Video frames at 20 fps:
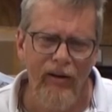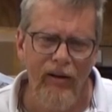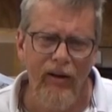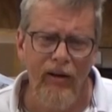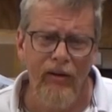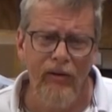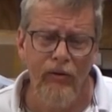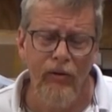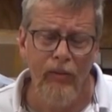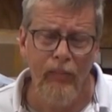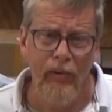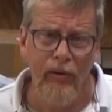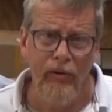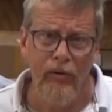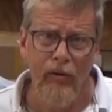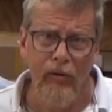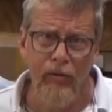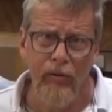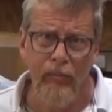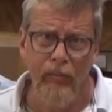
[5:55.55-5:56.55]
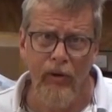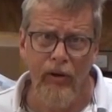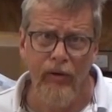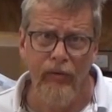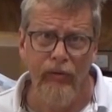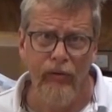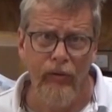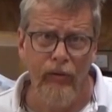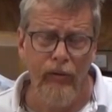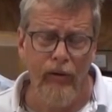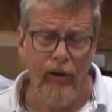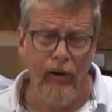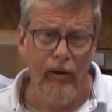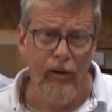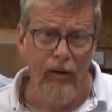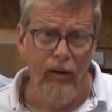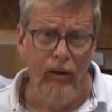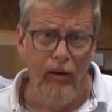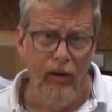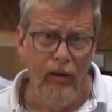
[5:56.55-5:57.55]
I grew up in northern Minnesota.
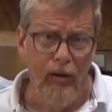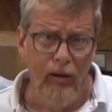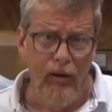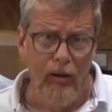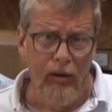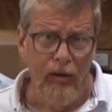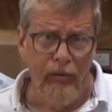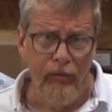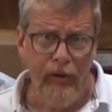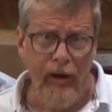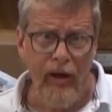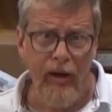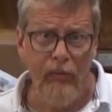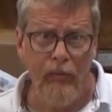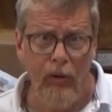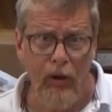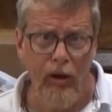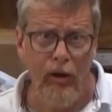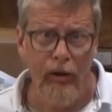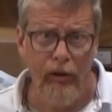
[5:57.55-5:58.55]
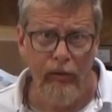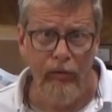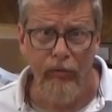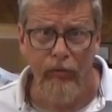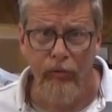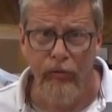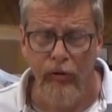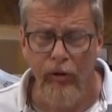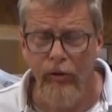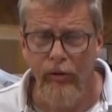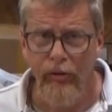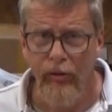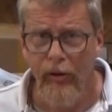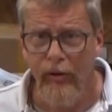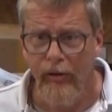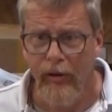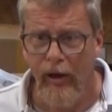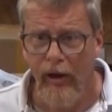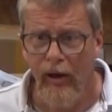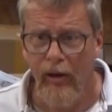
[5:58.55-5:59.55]
Day one, shut the
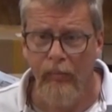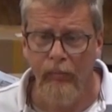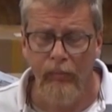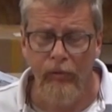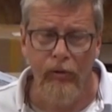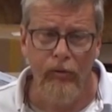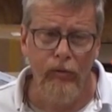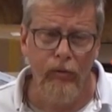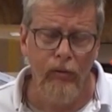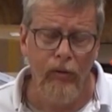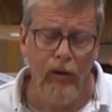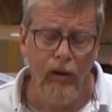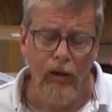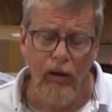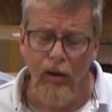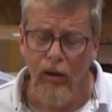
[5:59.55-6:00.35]
damn door.